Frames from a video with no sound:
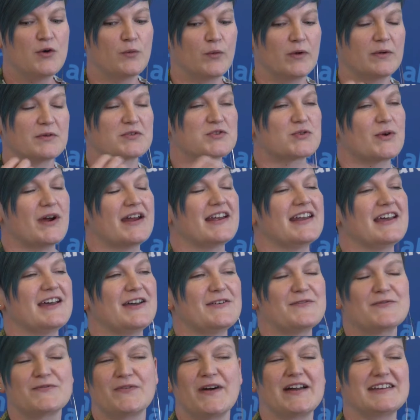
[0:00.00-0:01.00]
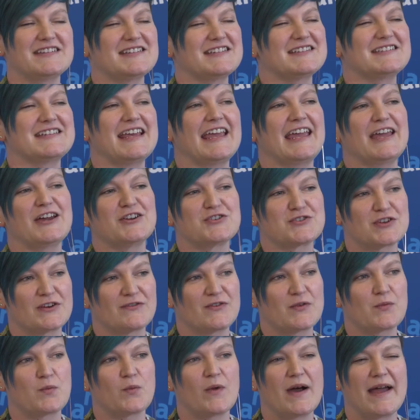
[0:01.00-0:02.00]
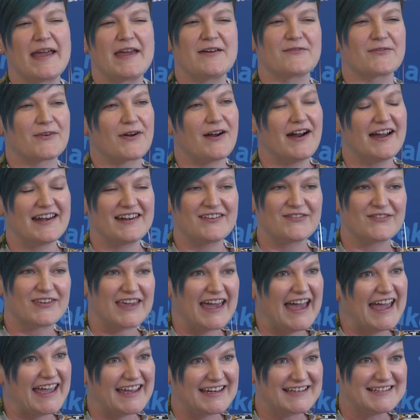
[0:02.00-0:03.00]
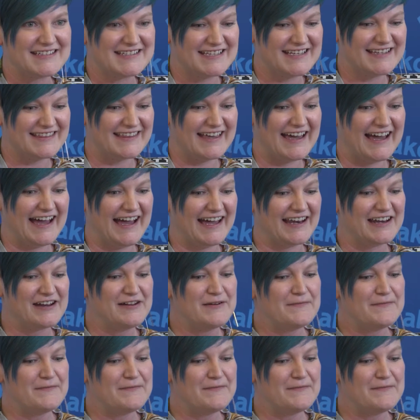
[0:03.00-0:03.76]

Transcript: We were trying to find a data-driven way of kind of getting to that.